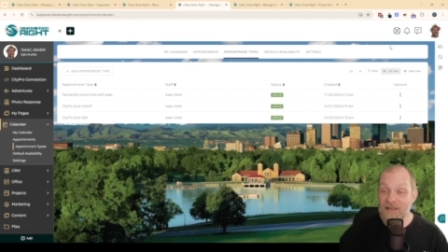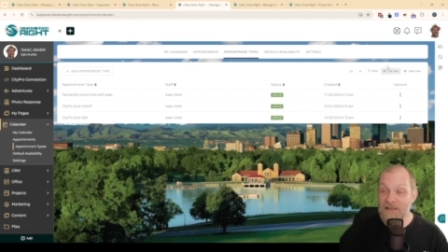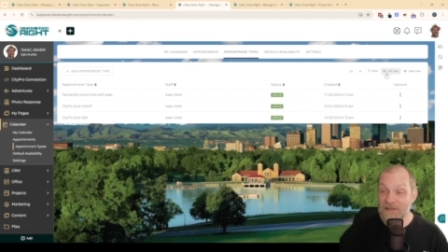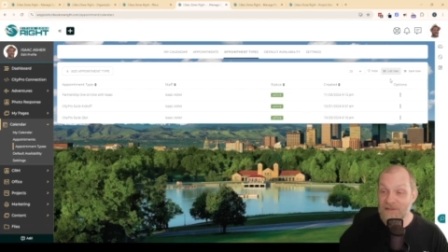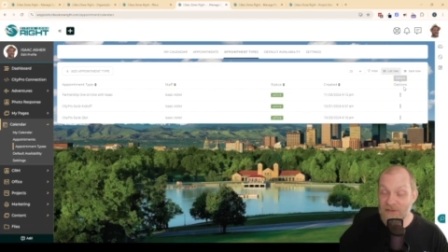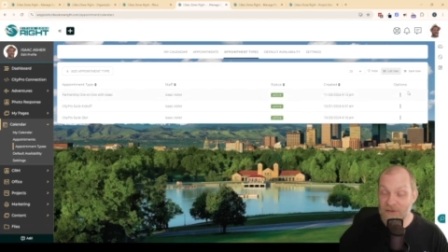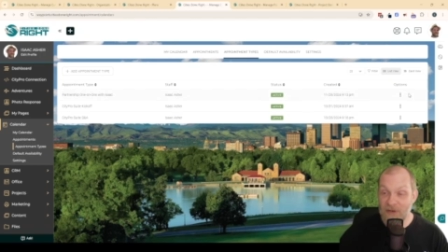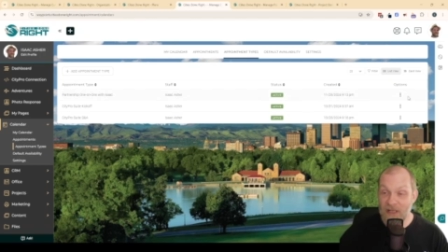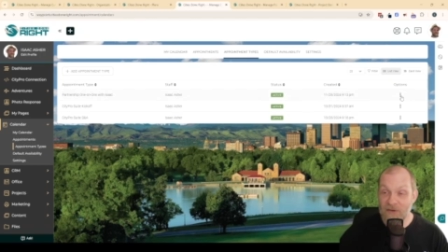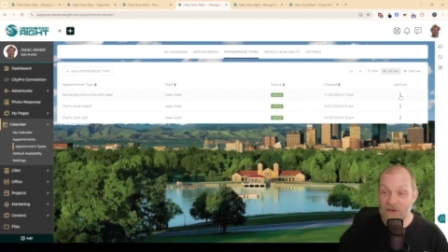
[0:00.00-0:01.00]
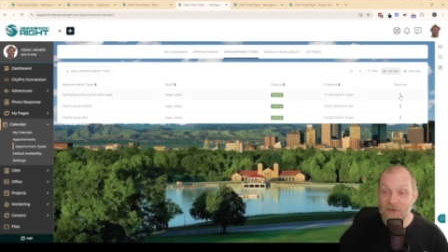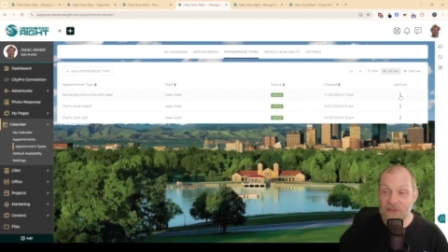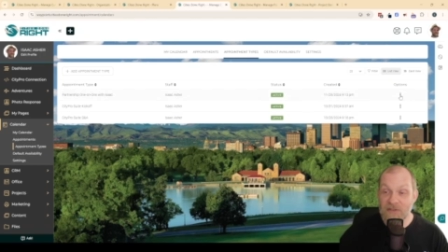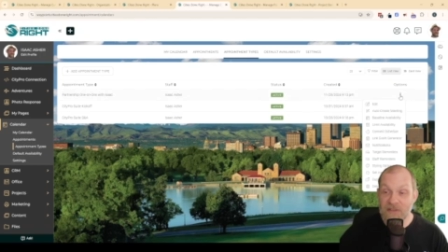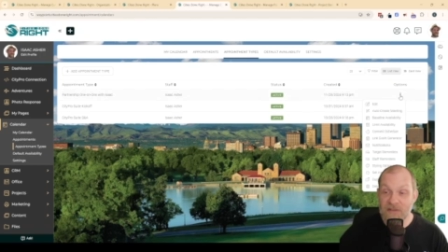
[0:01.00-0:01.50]
So I'll go
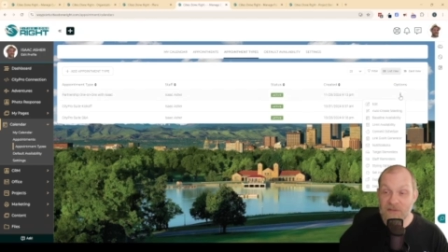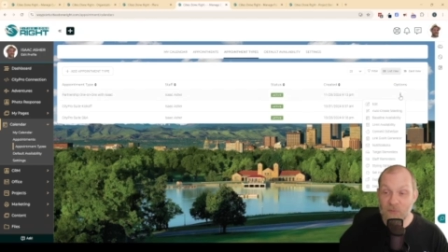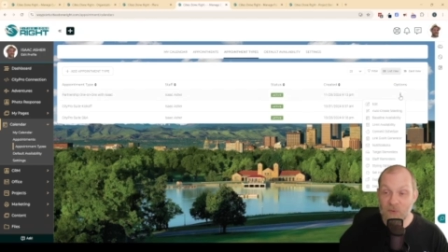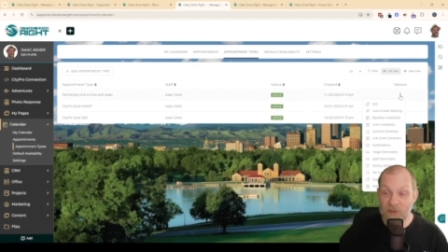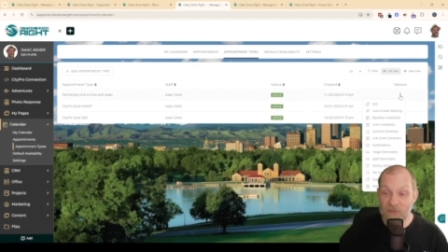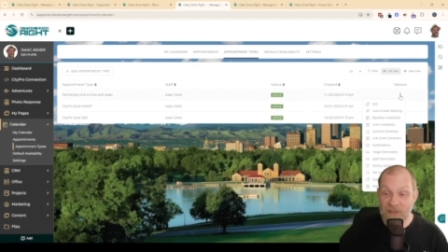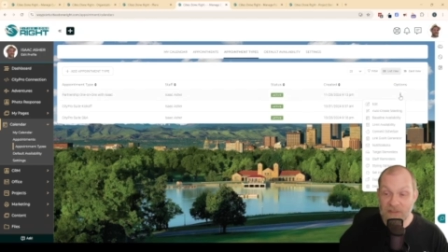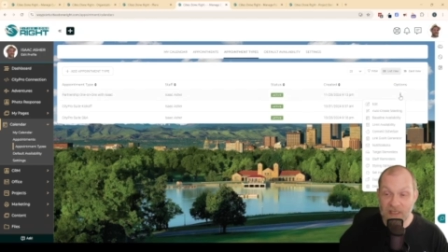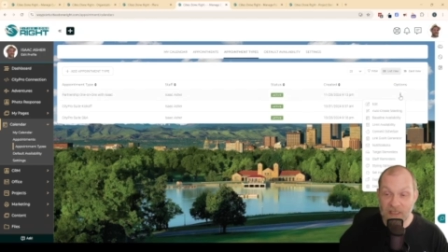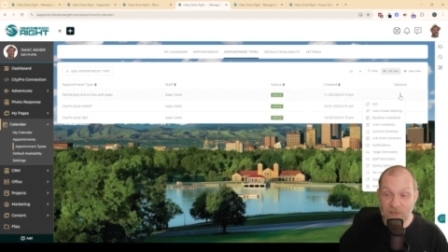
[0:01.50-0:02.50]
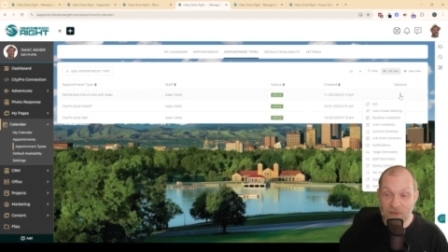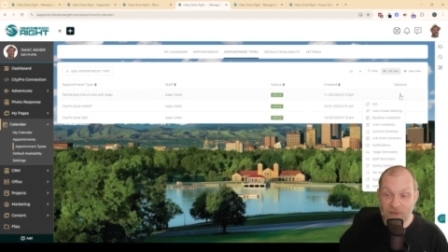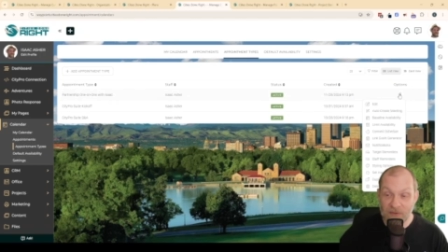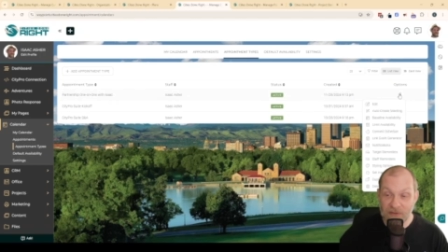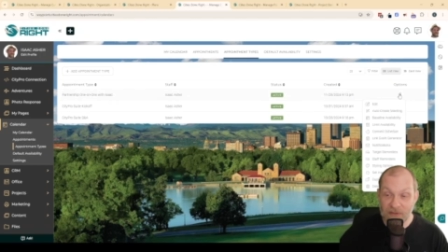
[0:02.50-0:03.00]
into this appointment type.
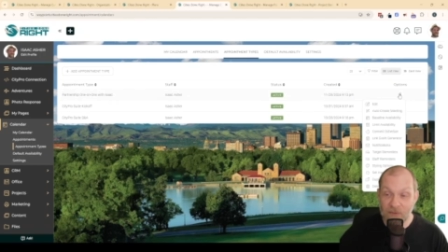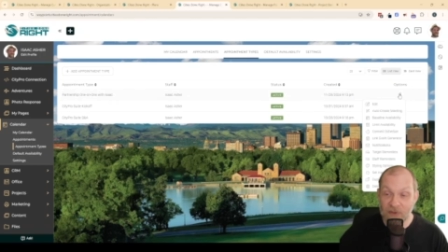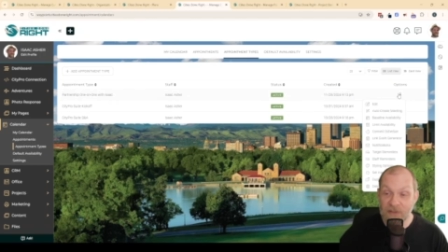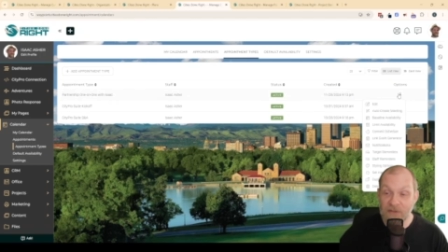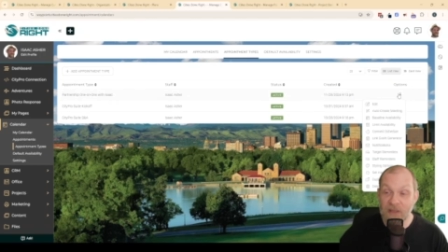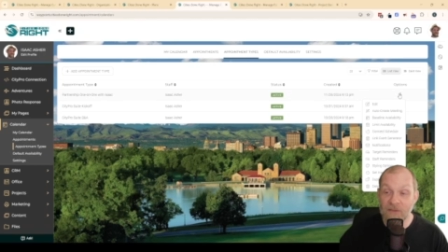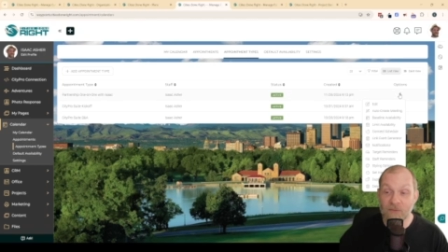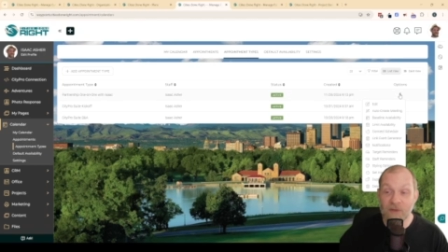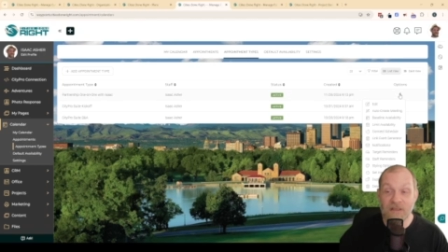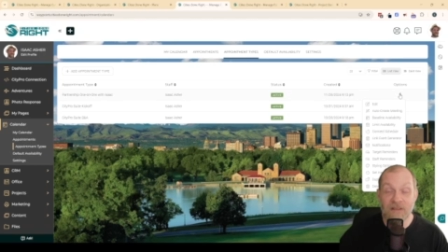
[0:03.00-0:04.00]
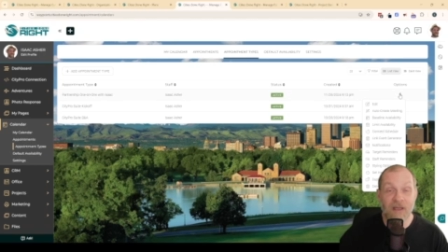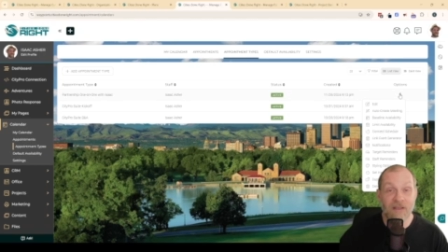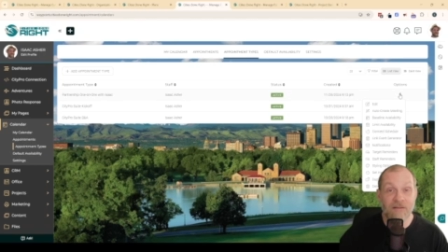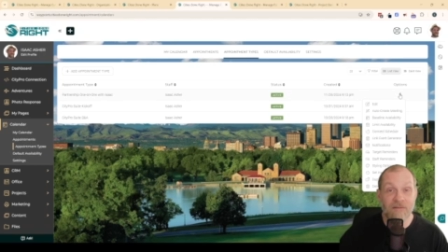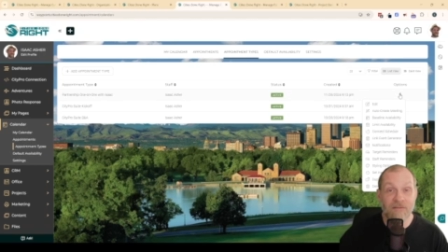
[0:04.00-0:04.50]
We'll hit that
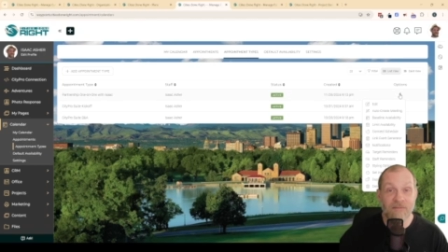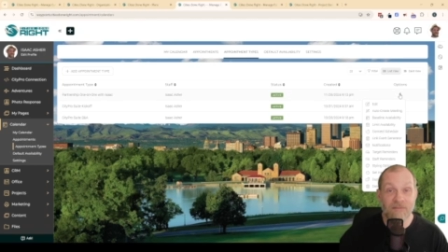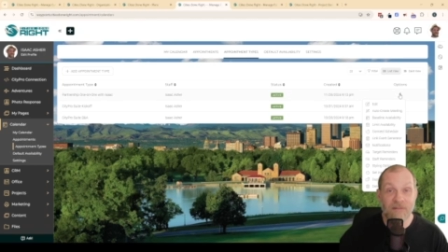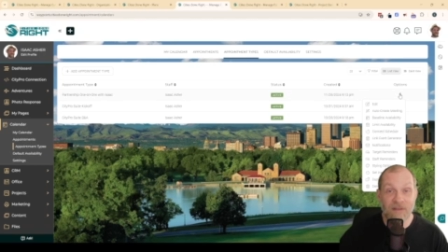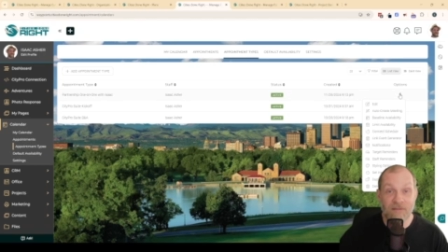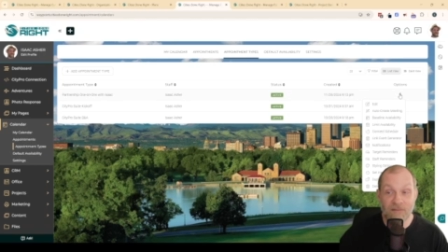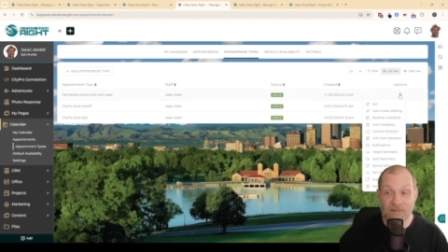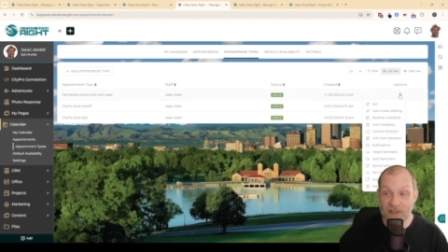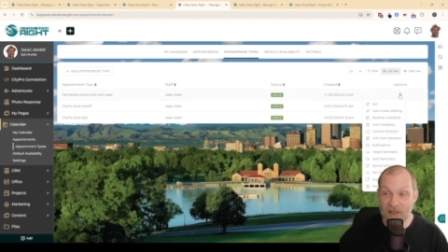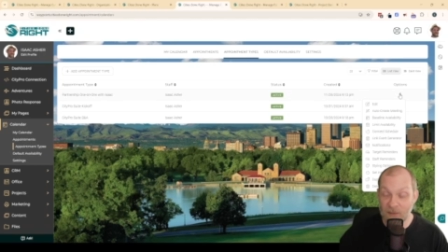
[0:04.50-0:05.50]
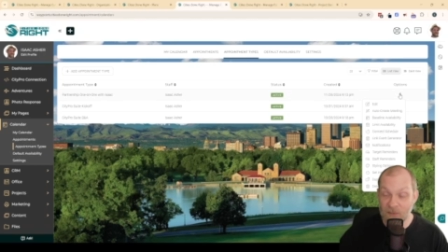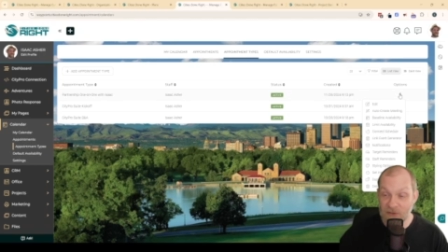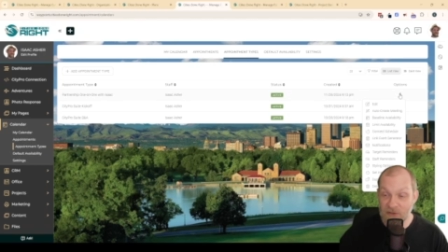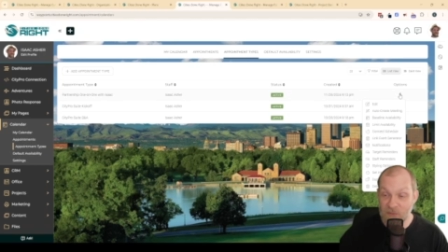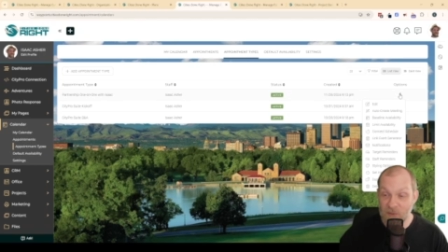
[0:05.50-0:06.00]
three-dot
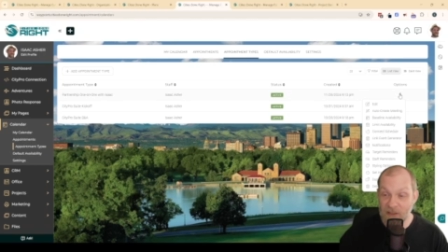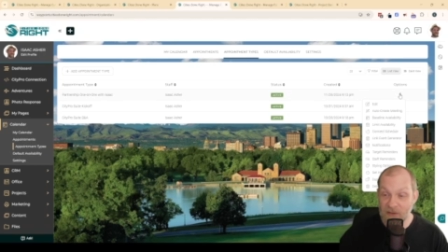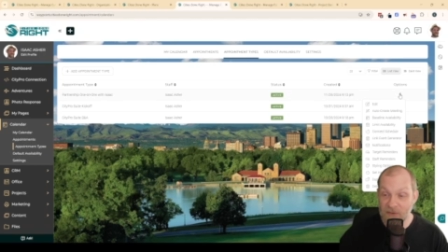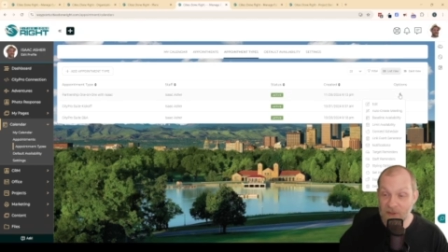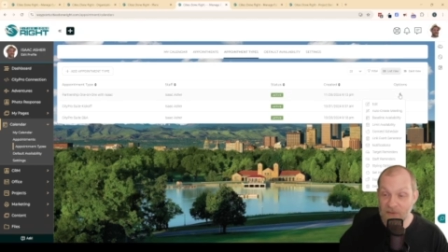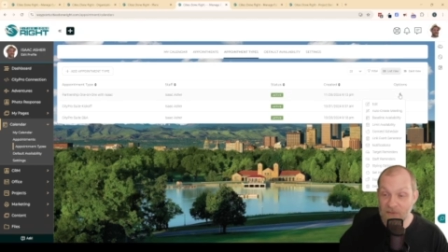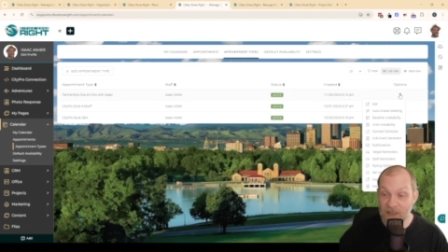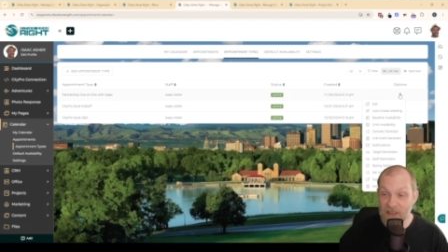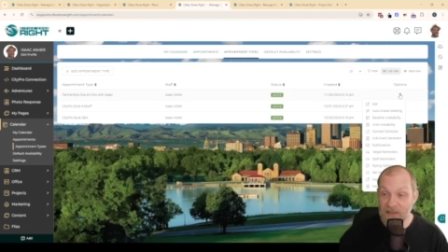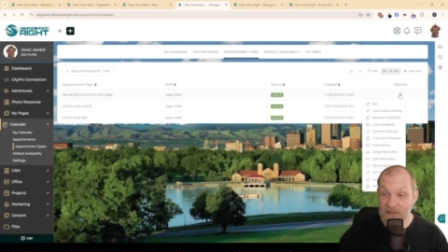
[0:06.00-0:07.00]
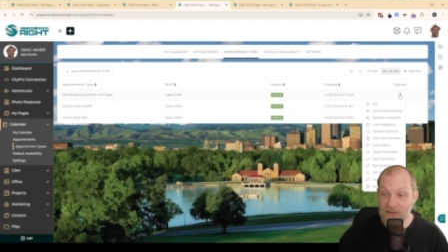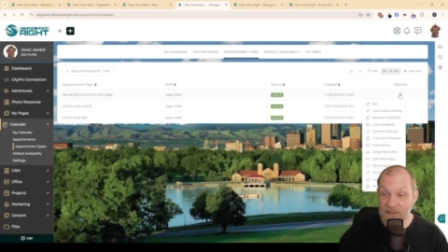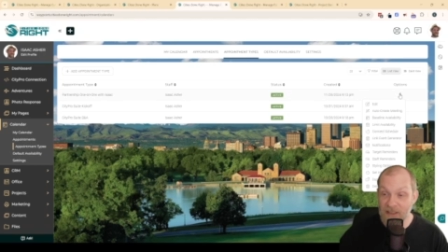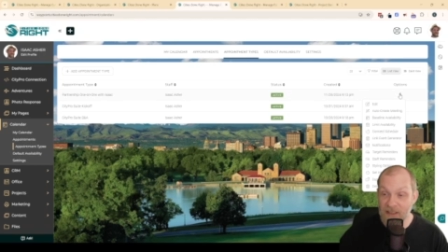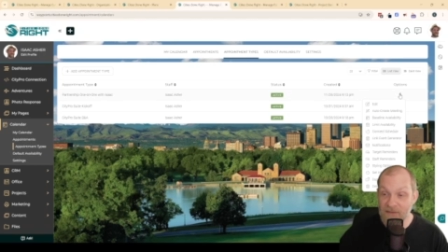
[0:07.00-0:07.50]
options menu on the right there
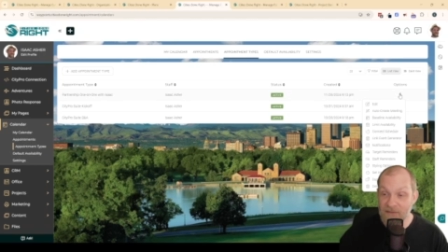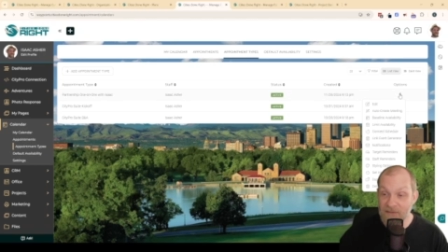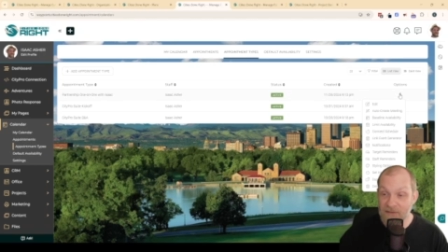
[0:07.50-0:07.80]
again.